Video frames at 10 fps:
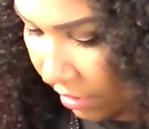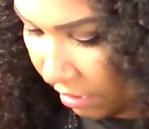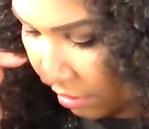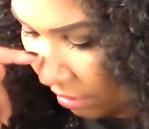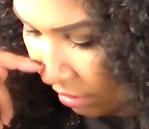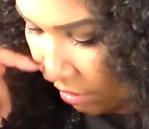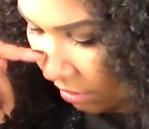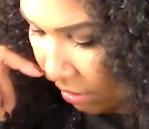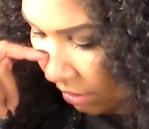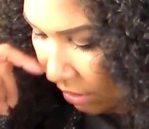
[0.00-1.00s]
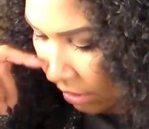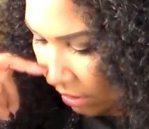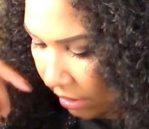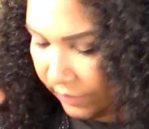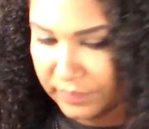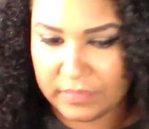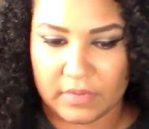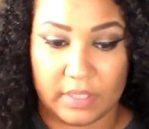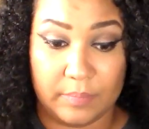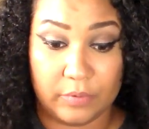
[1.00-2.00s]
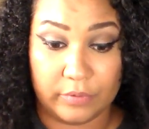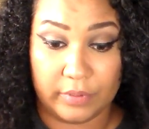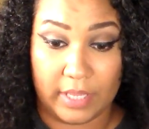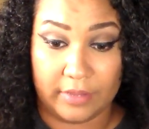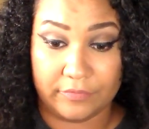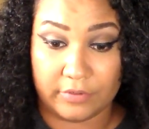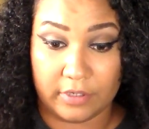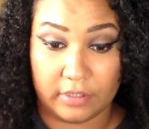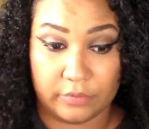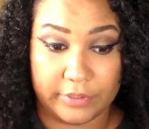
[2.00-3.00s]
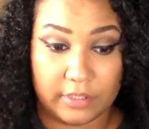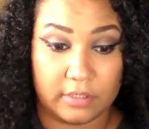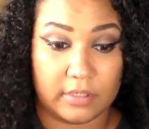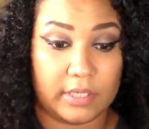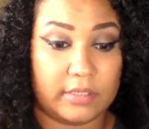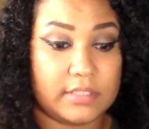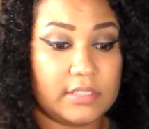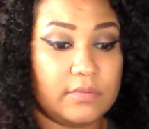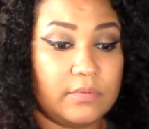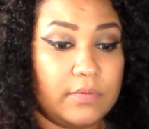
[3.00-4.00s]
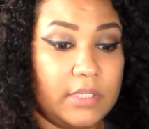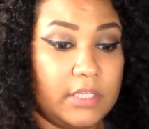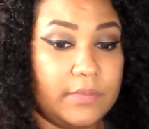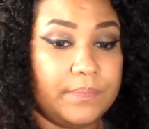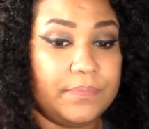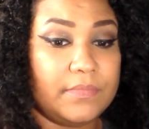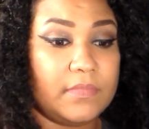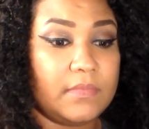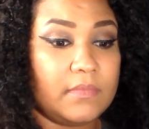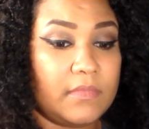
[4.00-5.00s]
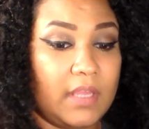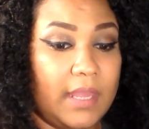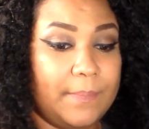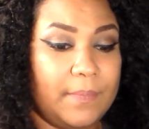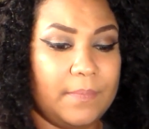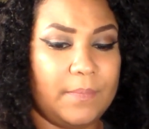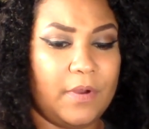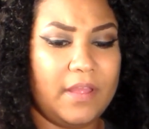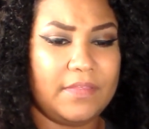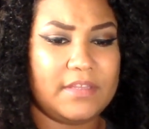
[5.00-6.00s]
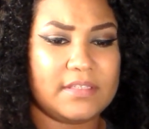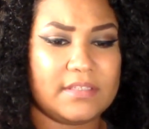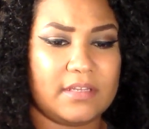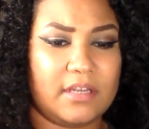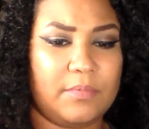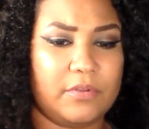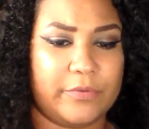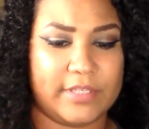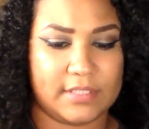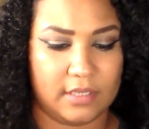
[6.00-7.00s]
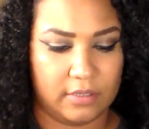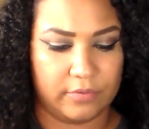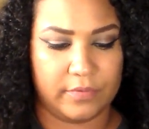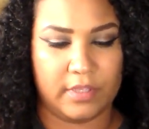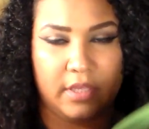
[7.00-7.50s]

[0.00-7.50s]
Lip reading: book haul and after Halloween haul. I also I bought this a couple of weeks ago,